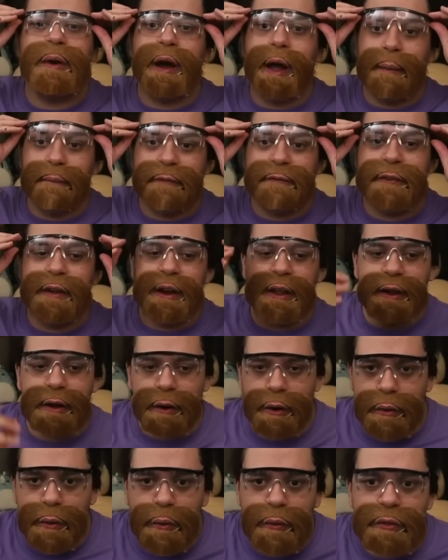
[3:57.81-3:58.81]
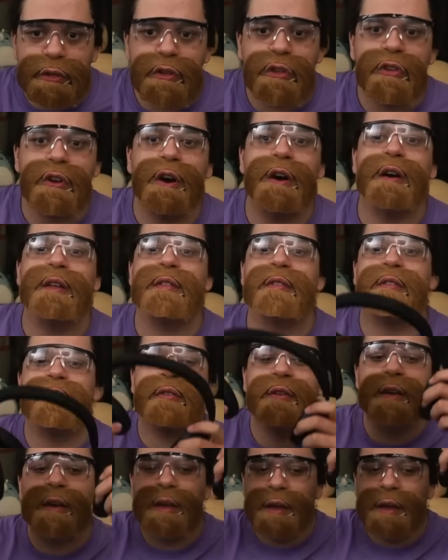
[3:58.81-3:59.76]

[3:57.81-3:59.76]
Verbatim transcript: I'm feeling all the shots.